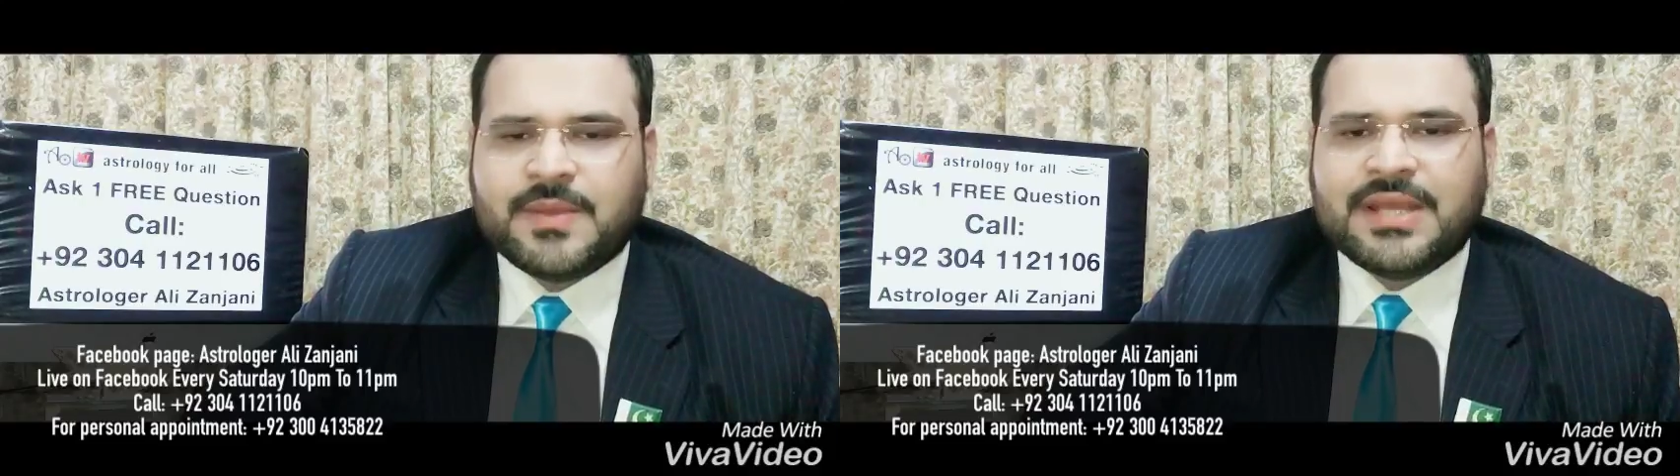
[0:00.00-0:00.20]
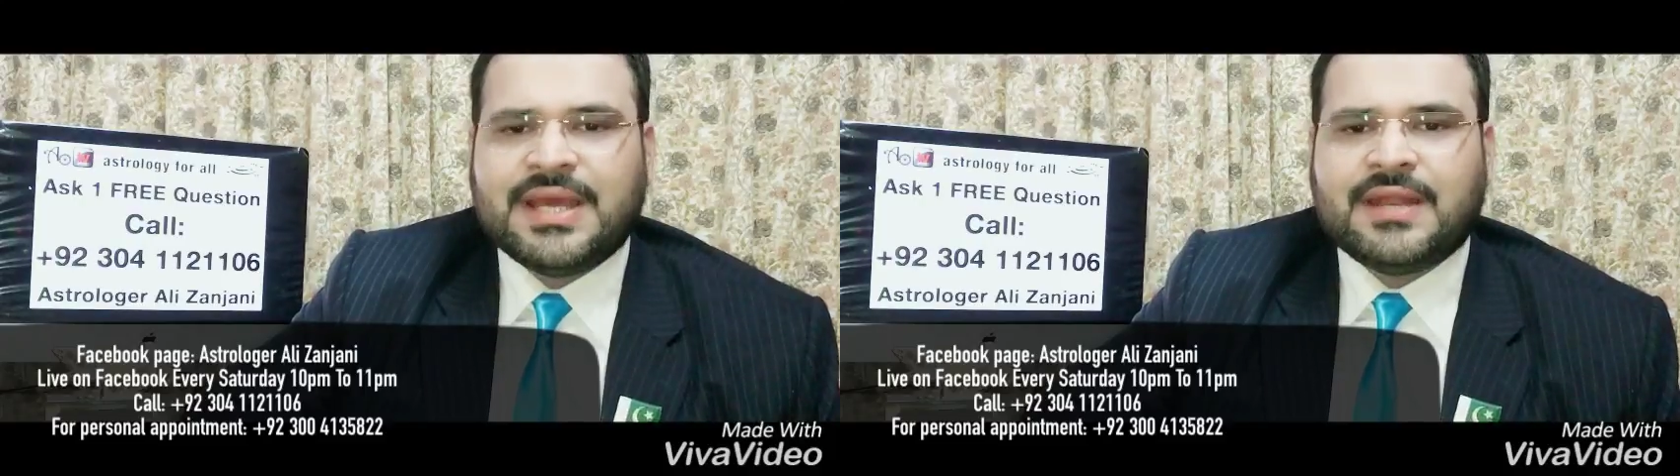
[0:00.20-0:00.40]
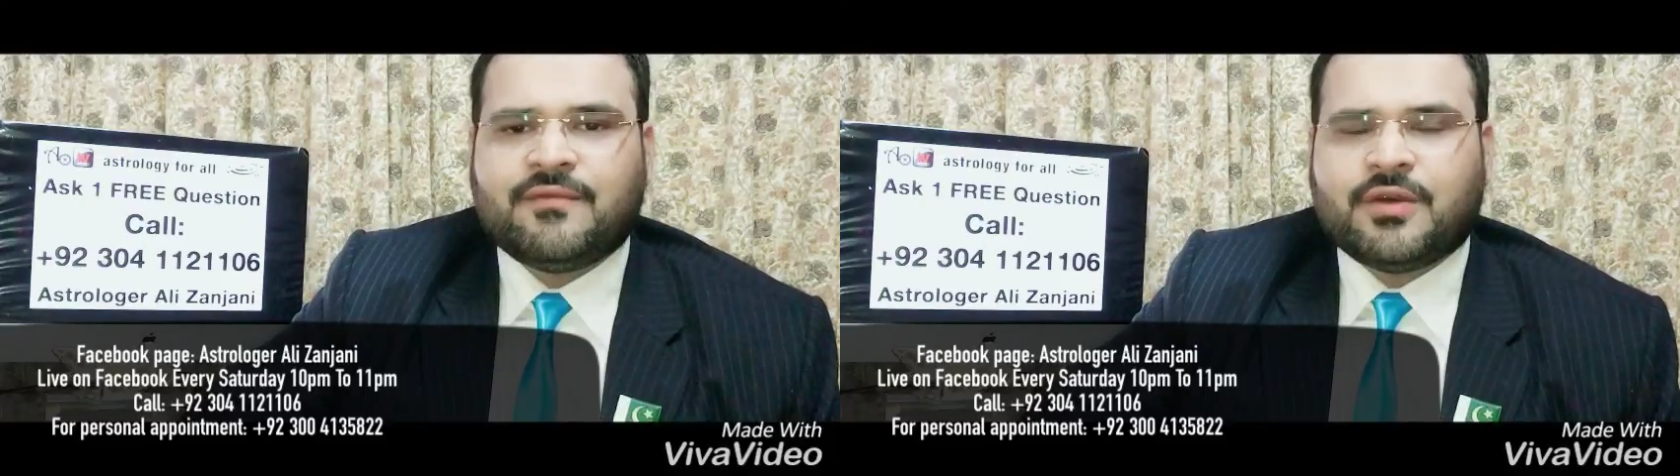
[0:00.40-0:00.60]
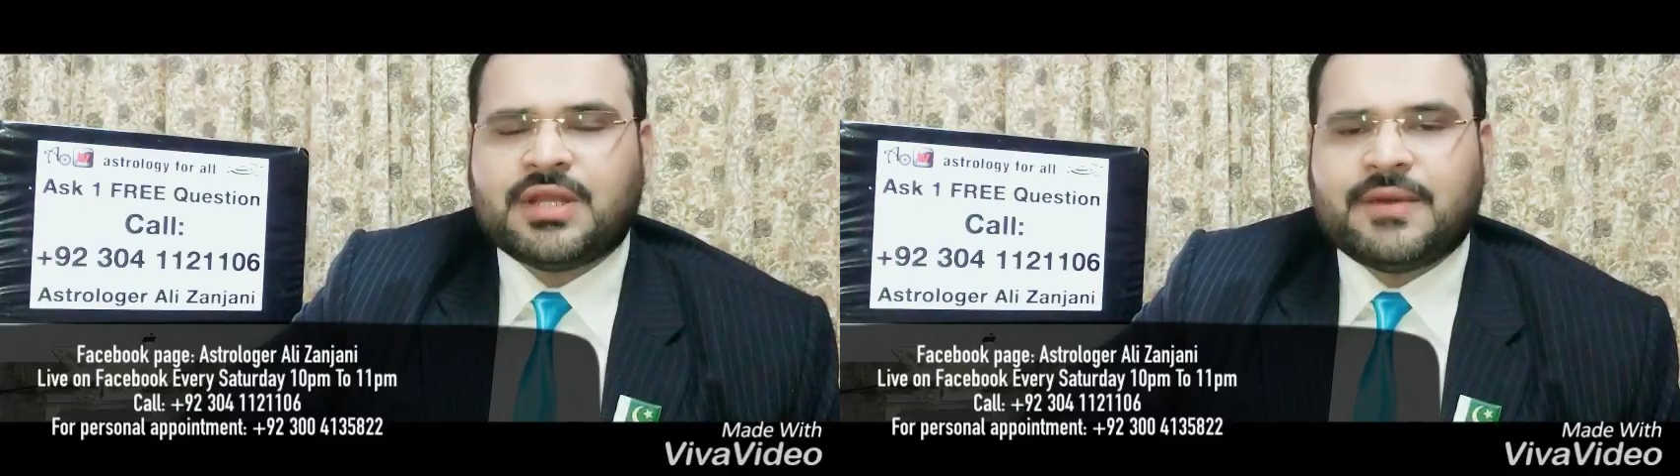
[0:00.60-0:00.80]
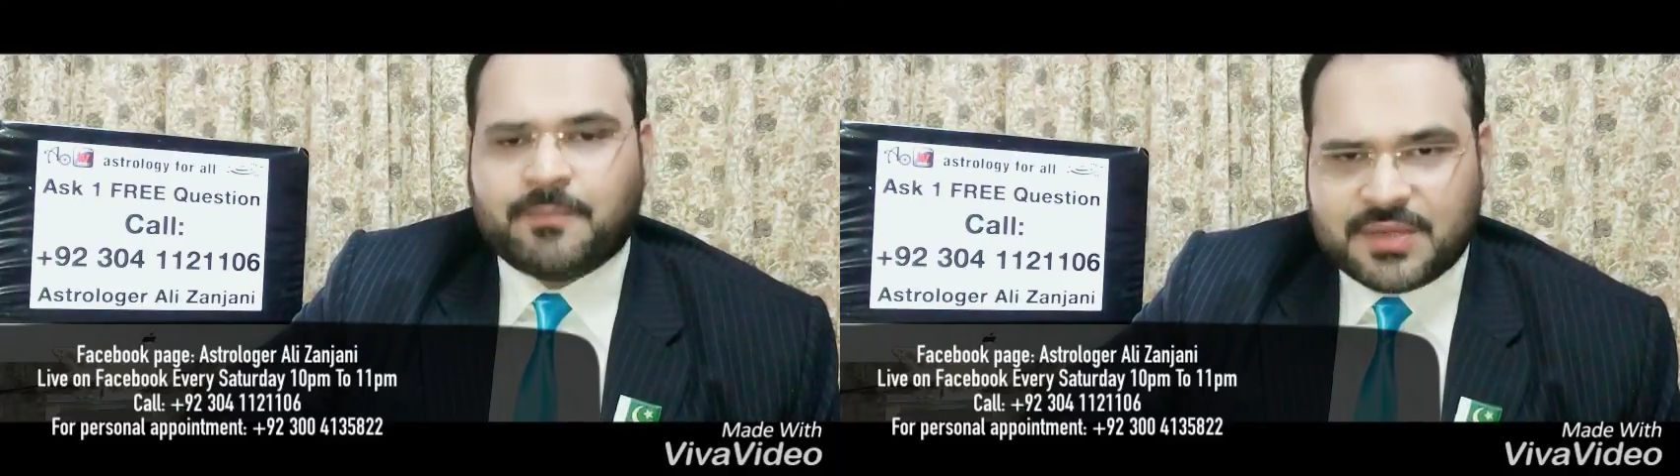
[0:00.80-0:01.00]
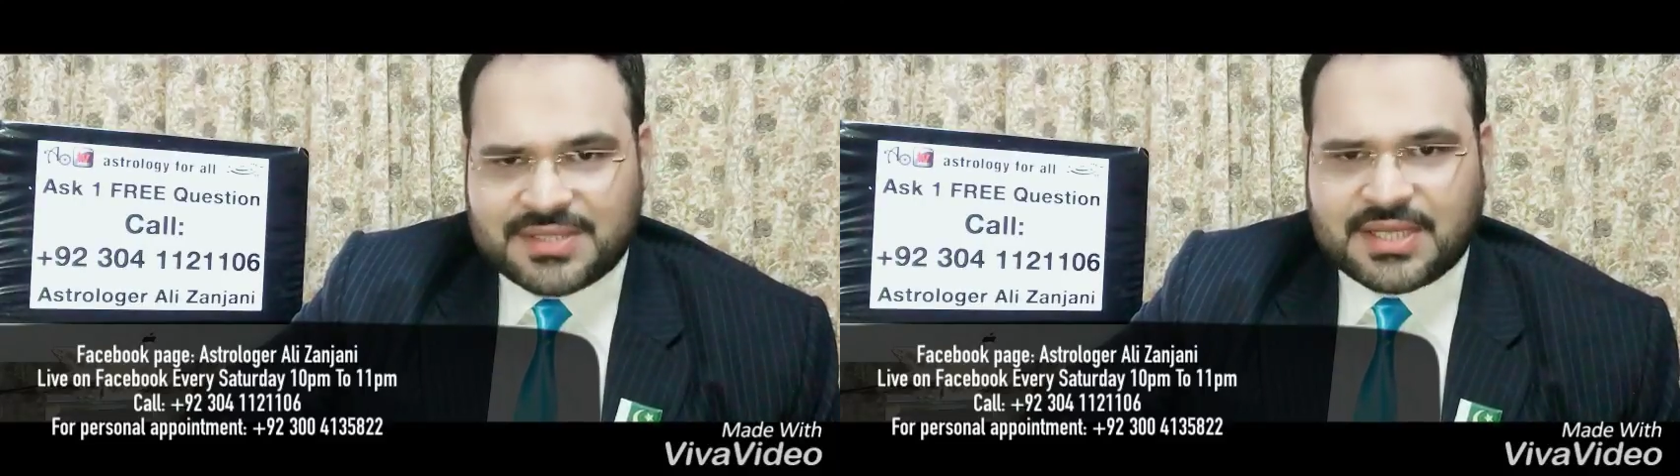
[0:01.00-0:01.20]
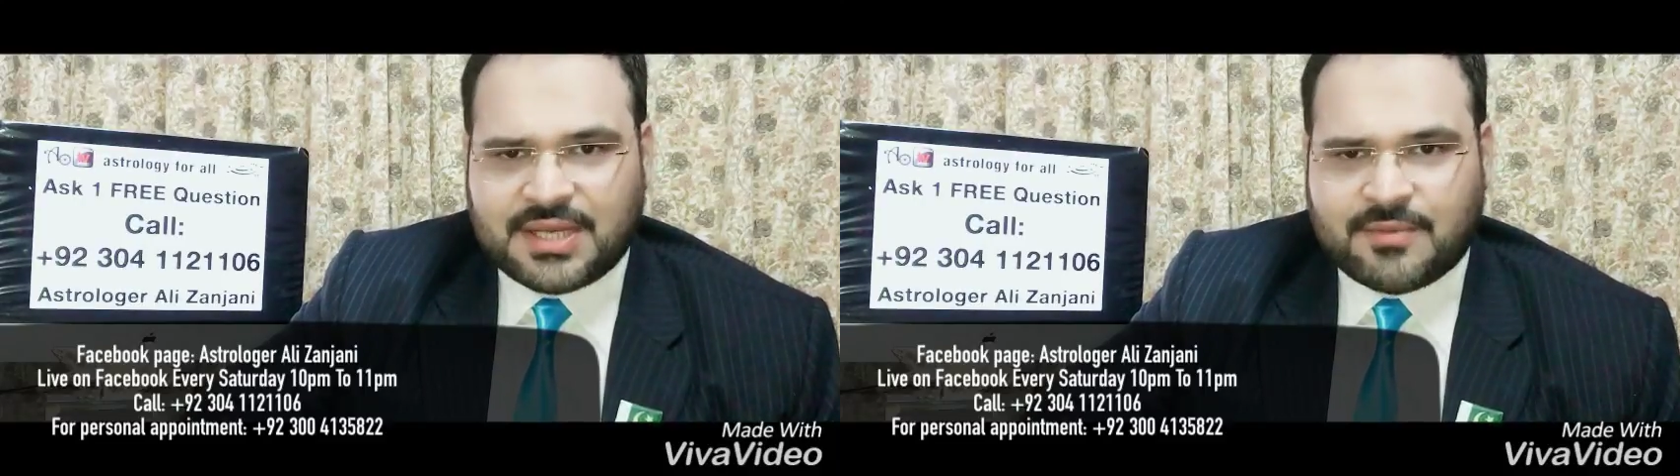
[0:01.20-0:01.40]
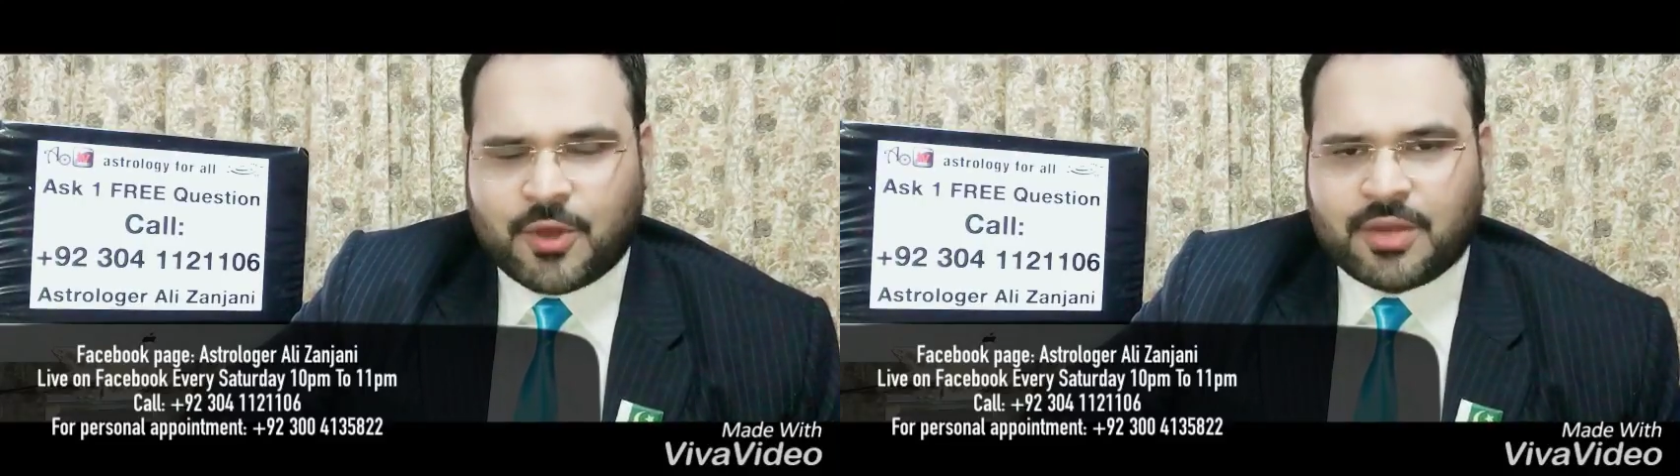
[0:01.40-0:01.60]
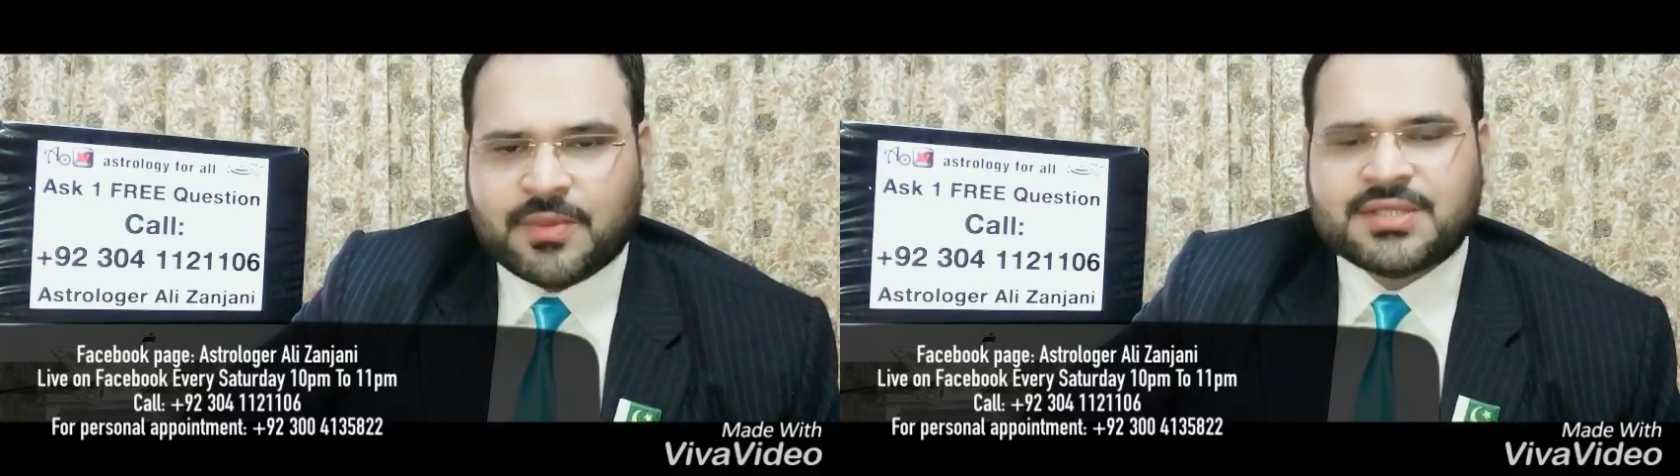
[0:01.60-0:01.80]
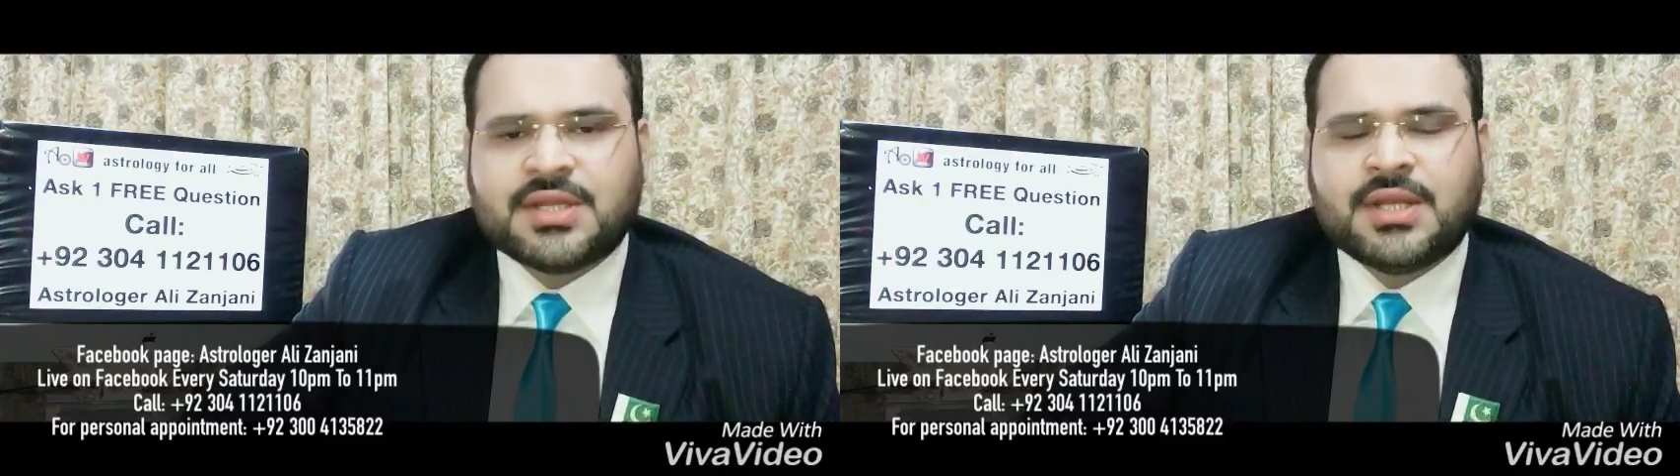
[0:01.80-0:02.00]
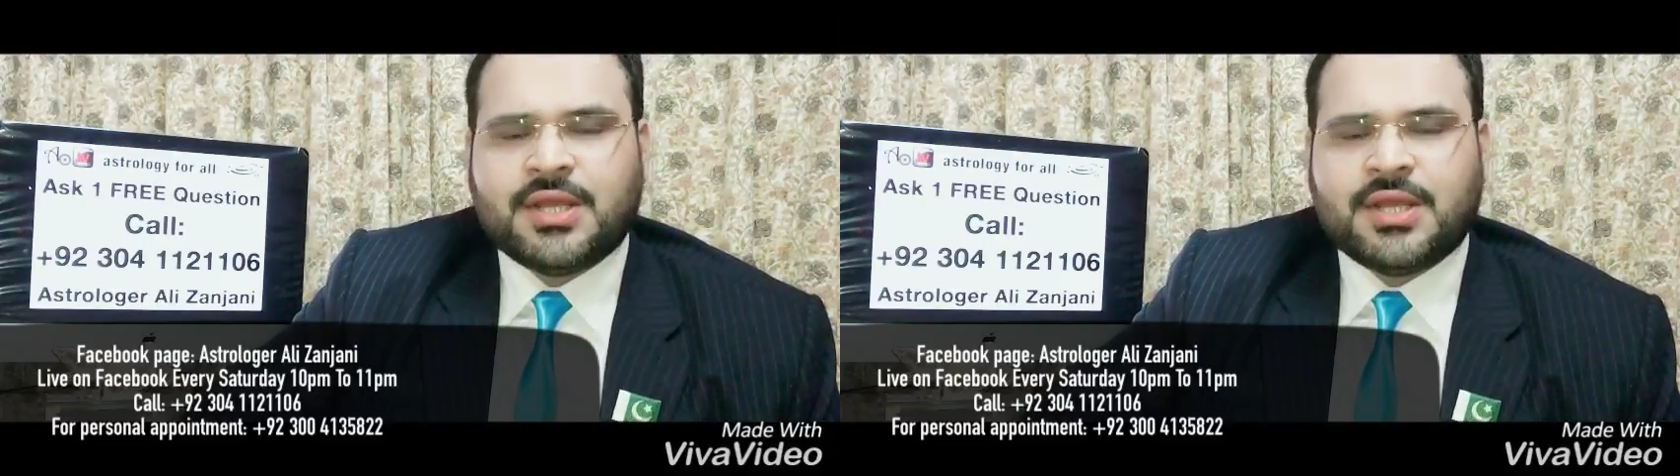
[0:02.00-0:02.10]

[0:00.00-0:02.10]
me and for the personal appointments